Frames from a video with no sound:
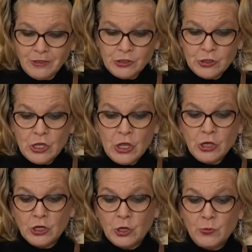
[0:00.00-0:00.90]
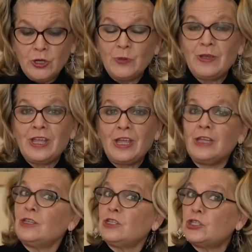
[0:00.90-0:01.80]
to the
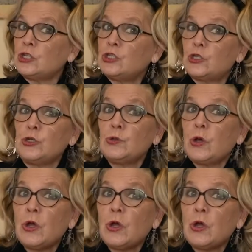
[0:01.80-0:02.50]
Caribbean to do